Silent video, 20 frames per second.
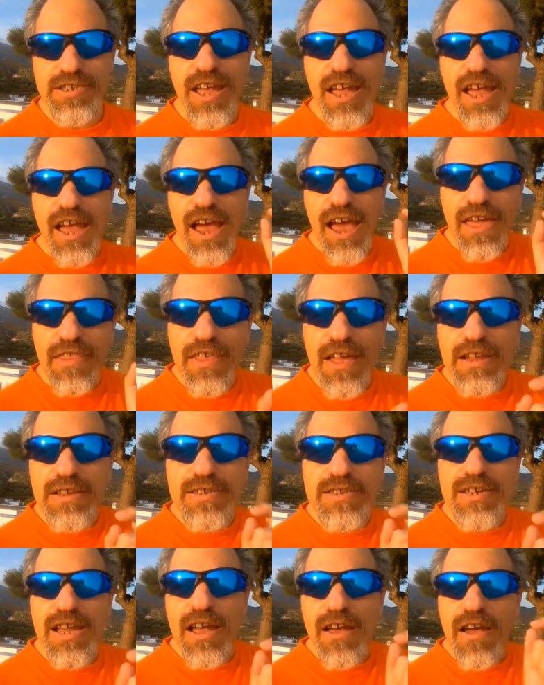And that
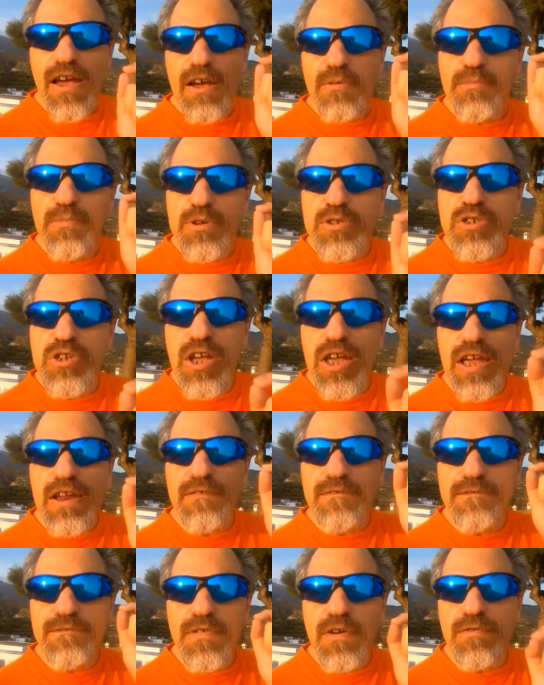puts her in
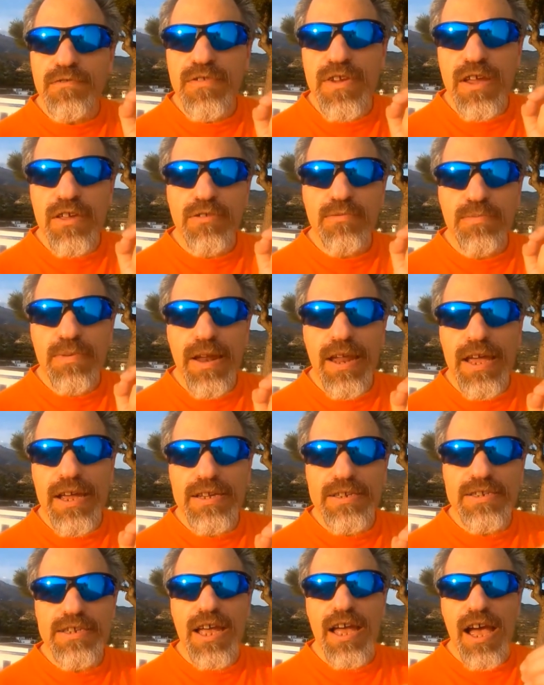50th place
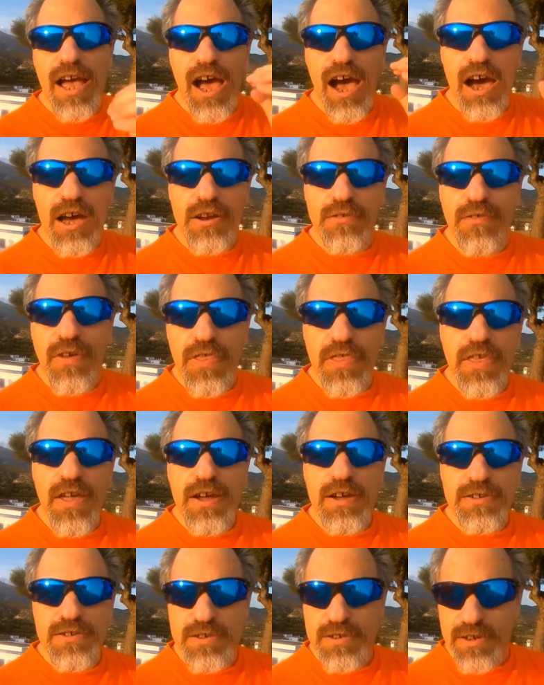out of
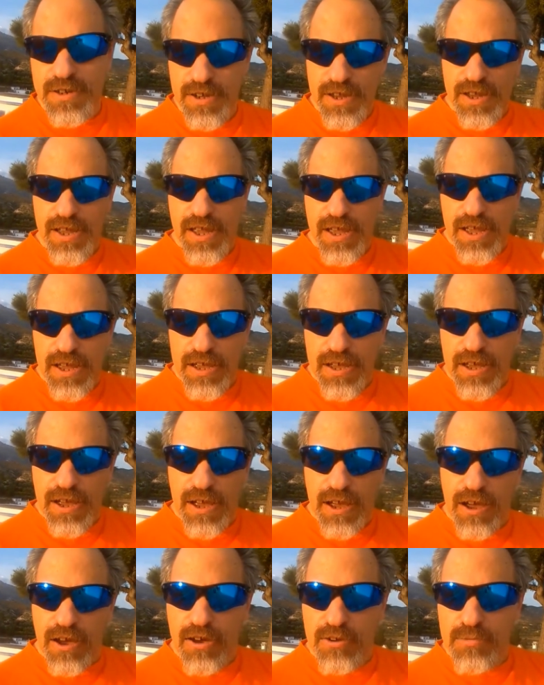1,000.
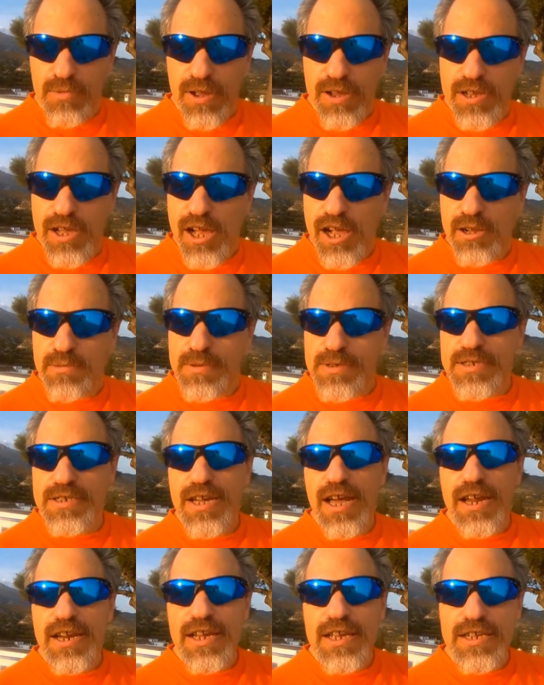On Marco Albert's side,
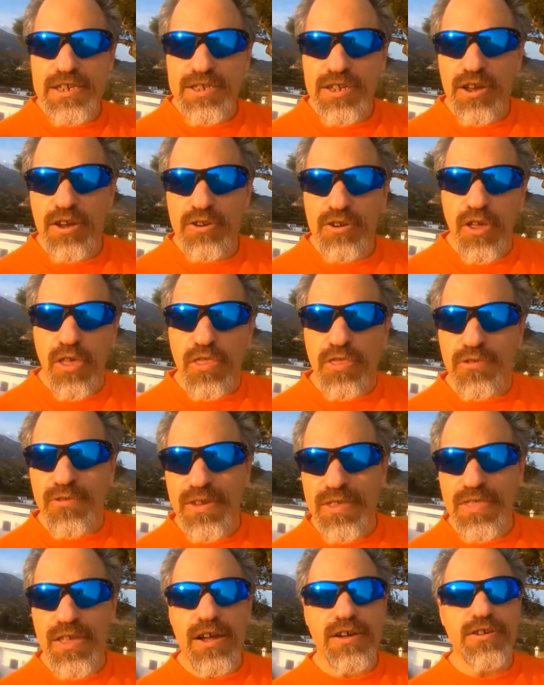he's earned
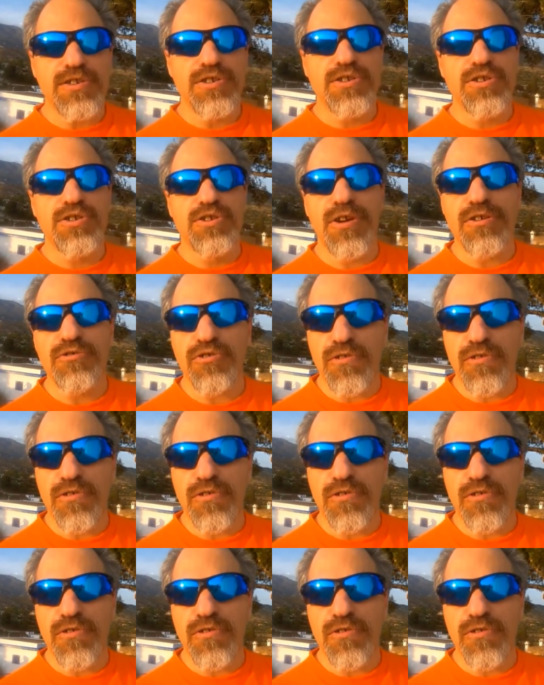$3,250 over 5.5